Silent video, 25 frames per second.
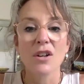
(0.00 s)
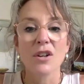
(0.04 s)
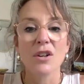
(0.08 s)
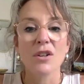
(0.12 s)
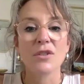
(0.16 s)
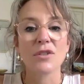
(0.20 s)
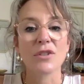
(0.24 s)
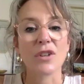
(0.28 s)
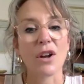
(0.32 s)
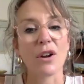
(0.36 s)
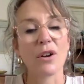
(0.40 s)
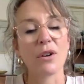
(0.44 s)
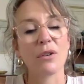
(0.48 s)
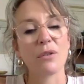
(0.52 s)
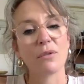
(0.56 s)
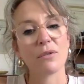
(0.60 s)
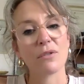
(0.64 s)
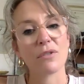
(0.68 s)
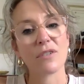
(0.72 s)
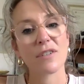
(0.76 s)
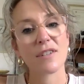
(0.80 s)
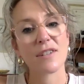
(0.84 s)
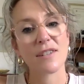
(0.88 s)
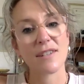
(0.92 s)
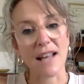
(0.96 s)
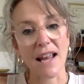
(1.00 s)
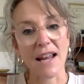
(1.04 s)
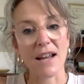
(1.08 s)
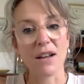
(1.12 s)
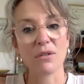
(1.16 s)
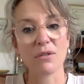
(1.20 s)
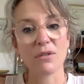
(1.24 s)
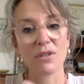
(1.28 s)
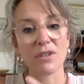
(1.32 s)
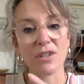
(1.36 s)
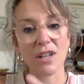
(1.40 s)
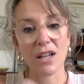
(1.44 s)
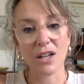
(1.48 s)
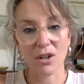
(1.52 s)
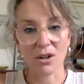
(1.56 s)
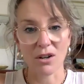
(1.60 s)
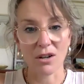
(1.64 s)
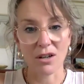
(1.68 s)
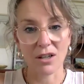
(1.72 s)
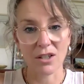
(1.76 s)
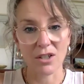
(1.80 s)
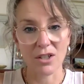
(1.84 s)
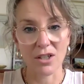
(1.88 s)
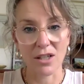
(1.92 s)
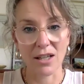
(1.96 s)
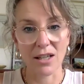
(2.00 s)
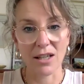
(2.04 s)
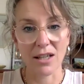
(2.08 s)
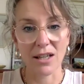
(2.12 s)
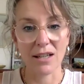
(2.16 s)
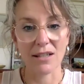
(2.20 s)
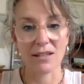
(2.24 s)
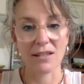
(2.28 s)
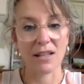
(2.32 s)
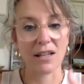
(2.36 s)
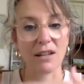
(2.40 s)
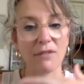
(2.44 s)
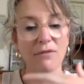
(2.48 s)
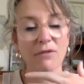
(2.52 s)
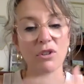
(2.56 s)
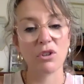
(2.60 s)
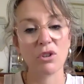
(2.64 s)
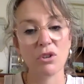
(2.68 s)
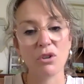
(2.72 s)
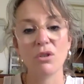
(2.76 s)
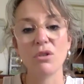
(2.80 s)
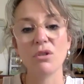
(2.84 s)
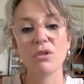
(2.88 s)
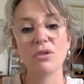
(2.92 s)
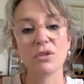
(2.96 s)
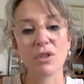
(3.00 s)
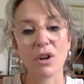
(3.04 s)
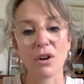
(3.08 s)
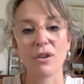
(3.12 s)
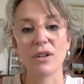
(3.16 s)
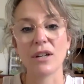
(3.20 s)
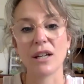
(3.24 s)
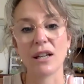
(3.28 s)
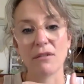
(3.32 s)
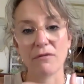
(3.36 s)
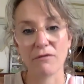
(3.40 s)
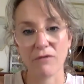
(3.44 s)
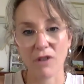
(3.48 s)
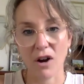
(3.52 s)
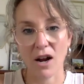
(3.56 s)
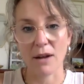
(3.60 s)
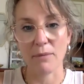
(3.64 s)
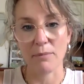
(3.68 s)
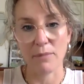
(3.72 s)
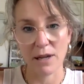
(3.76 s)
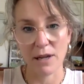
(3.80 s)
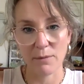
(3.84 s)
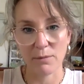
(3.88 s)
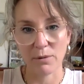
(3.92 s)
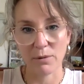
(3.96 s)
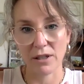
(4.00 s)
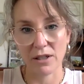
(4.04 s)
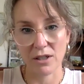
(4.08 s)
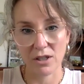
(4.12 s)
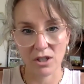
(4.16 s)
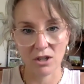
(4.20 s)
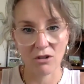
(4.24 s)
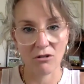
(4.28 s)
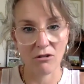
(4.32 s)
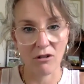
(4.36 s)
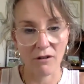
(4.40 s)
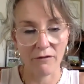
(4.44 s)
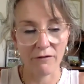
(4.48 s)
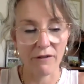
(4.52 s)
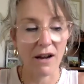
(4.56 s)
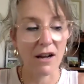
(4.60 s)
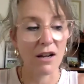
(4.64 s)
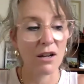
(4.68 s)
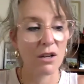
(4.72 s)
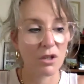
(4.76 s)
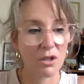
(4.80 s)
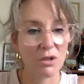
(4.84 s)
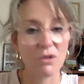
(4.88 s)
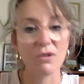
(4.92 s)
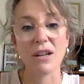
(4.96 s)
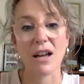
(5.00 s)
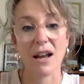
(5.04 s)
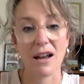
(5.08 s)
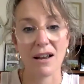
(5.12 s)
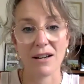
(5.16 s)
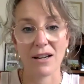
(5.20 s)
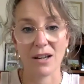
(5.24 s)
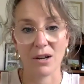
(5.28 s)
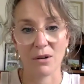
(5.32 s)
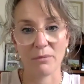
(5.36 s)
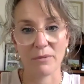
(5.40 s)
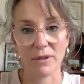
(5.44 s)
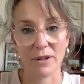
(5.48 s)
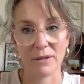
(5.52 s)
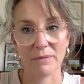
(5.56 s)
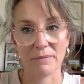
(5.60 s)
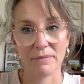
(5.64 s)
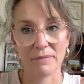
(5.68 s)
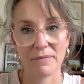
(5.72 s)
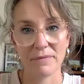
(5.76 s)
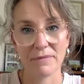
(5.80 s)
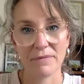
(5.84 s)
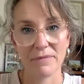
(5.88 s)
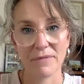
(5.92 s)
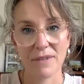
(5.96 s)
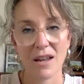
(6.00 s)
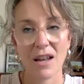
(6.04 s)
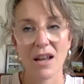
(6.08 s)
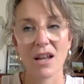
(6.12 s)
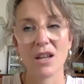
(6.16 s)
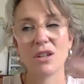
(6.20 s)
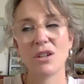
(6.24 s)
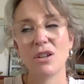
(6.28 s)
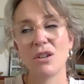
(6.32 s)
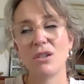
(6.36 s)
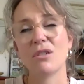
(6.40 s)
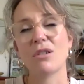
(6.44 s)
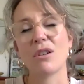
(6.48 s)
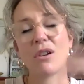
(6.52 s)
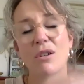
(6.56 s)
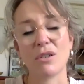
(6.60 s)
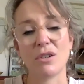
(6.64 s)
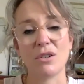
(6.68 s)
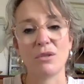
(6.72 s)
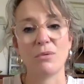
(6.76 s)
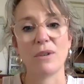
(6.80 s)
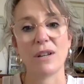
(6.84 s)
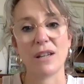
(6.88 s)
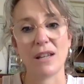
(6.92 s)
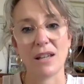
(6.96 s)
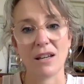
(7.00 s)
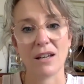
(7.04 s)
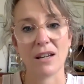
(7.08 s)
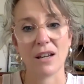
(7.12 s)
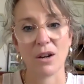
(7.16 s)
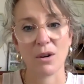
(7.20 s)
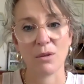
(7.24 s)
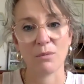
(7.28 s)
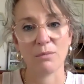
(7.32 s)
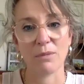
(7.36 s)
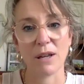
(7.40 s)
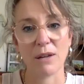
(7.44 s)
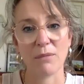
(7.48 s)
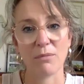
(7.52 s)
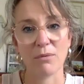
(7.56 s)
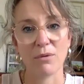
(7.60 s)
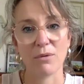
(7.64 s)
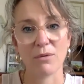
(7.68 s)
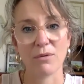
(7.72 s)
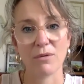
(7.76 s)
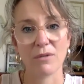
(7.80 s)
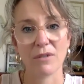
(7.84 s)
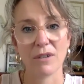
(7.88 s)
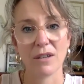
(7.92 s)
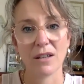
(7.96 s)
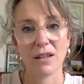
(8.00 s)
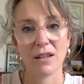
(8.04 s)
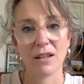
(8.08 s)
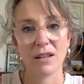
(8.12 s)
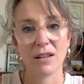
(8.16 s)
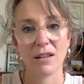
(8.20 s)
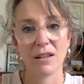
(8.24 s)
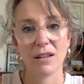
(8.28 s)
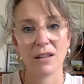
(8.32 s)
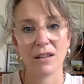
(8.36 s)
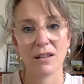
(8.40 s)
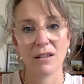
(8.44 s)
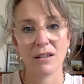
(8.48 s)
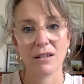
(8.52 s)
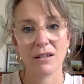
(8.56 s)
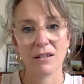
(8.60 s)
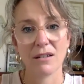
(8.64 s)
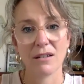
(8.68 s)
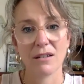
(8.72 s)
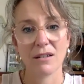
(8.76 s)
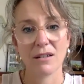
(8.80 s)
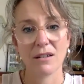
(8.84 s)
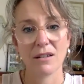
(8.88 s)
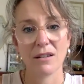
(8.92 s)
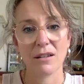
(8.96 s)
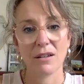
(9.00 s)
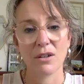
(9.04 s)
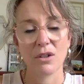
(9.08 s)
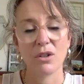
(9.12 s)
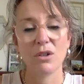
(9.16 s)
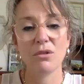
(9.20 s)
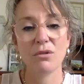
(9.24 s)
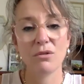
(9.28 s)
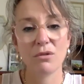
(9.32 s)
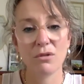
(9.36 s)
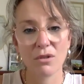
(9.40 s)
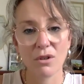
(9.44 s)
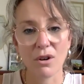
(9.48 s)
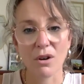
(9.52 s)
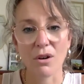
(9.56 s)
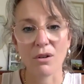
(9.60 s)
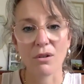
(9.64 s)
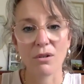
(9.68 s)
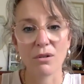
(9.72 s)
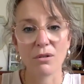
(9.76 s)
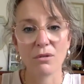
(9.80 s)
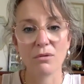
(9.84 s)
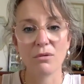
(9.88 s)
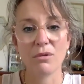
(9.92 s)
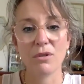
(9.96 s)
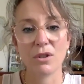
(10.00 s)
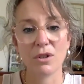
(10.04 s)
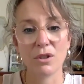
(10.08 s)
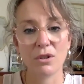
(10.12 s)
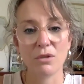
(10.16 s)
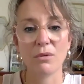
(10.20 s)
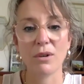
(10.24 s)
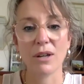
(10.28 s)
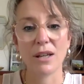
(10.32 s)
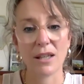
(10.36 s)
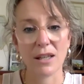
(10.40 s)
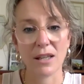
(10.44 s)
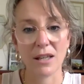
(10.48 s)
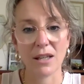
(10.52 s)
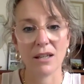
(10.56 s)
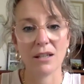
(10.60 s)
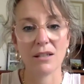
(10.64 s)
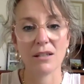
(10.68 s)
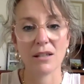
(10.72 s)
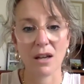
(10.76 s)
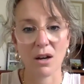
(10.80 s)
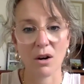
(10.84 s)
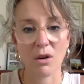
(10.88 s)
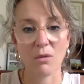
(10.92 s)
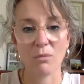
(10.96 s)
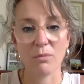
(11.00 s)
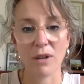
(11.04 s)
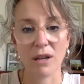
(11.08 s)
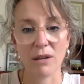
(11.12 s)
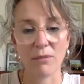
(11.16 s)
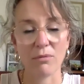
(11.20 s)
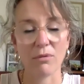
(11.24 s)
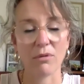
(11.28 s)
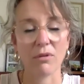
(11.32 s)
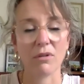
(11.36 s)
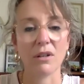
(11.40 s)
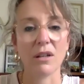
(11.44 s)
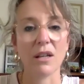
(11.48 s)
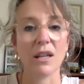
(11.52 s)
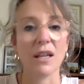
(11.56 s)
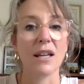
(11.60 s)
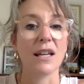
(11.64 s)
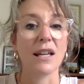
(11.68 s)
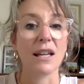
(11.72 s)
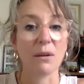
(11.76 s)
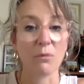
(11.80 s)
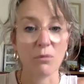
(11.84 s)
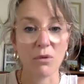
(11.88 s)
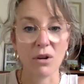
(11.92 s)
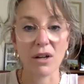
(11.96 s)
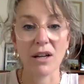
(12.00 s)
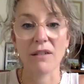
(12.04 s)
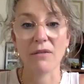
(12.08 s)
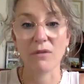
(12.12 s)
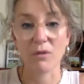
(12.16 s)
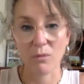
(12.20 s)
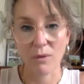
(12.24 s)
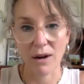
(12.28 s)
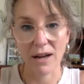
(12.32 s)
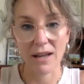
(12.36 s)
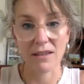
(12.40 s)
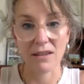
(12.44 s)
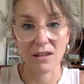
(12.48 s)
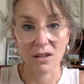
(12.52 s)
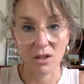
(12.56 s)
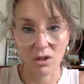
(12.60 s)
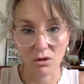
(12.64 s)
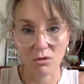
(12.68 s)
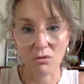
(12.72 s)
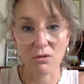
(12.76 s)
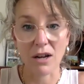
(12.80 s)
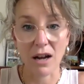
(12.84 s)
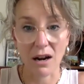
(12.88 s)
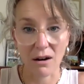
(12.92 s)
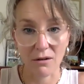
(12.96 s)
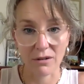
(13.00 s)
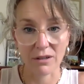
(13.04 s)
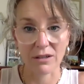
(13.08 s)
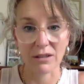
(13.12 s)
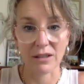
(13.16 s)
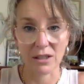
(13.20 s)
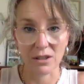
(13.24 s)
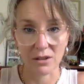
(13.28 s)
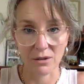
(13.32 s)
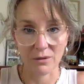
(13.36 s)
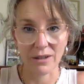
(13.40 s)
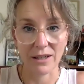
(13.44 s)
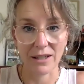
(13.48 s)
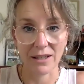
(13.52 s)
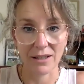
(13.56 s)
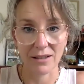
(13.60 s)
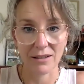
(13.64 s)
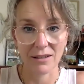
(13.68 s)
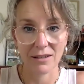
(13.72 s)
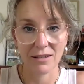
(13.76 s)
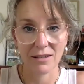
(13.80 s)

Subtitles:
So, sales psychology is that if you don't invite people into your offer, you can't help them. And you know you were here to help people. You know you are here to help people in whatever way that you currently do it.